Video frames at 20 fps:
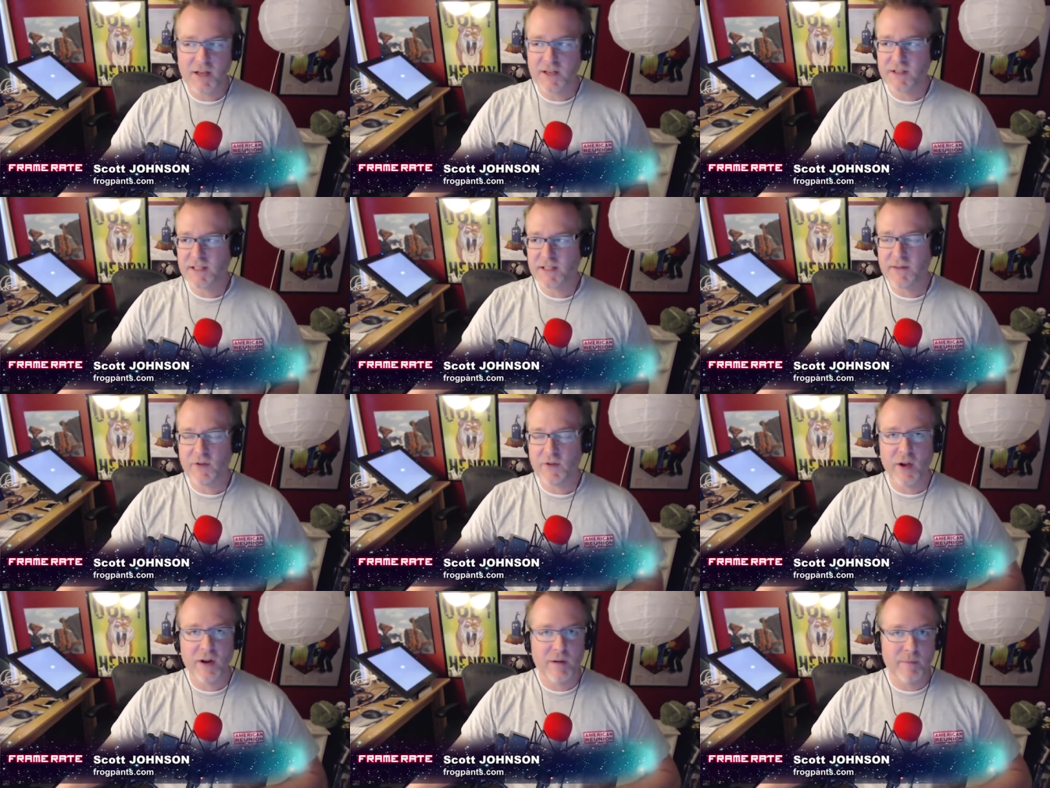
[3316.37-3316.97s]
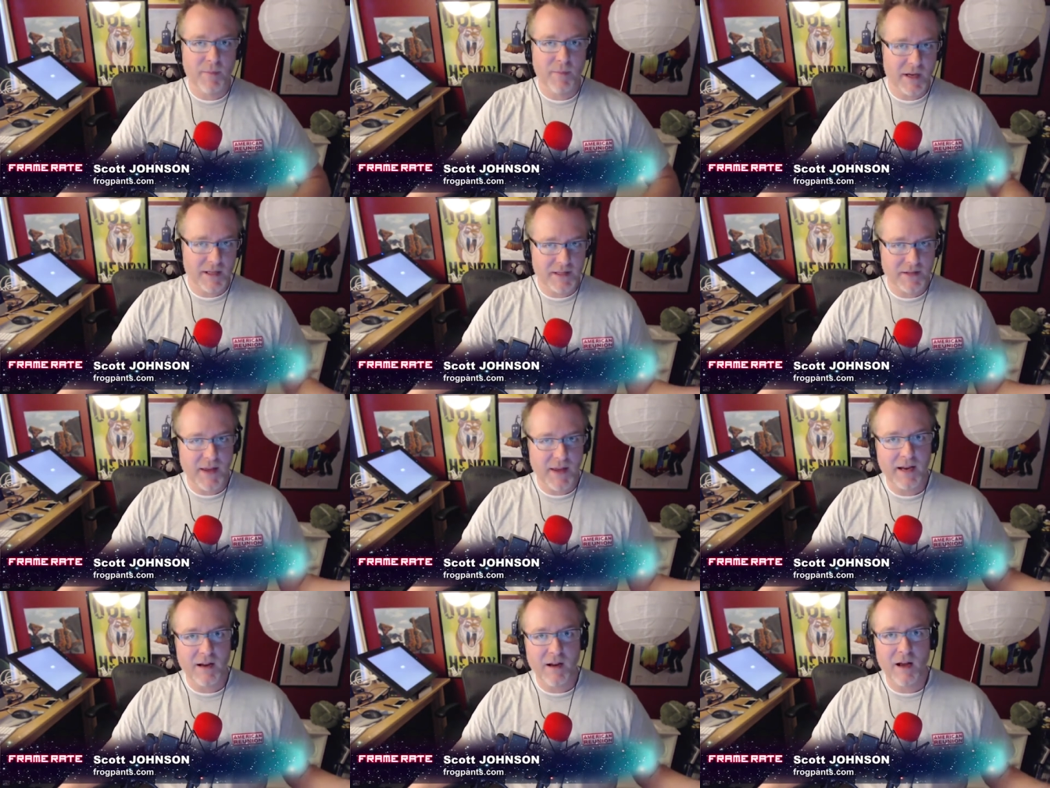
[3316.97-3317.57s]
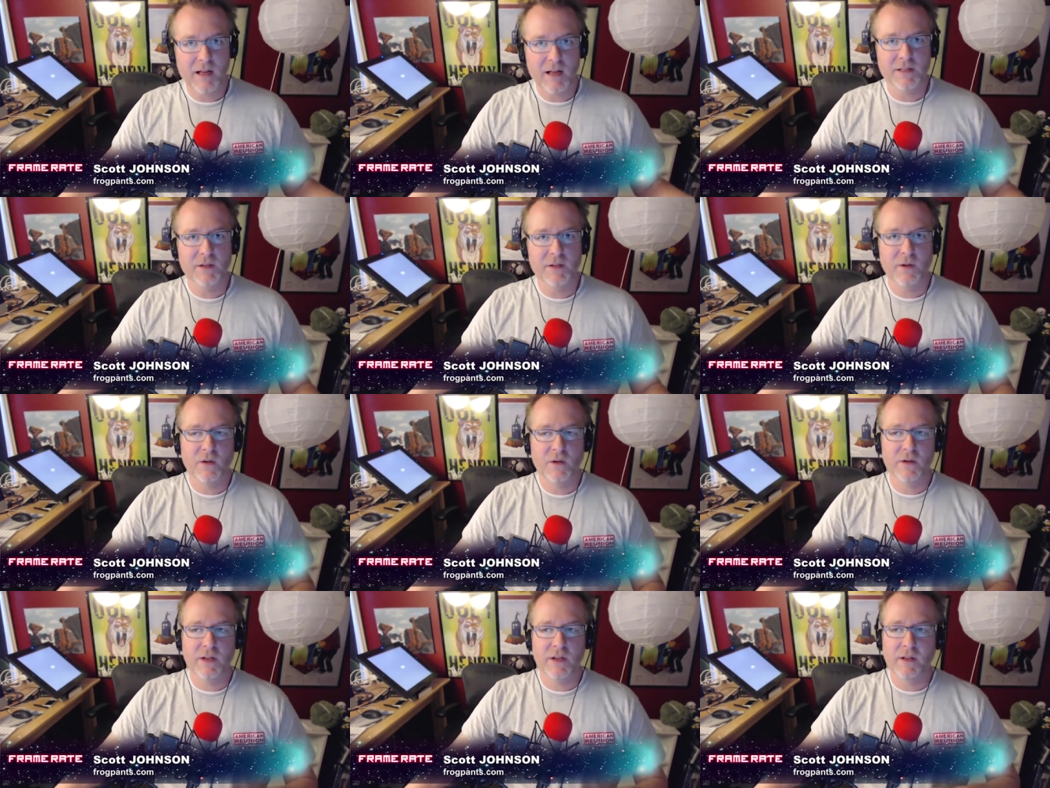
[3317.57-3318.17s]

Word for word: You saved 100 bucks on that console.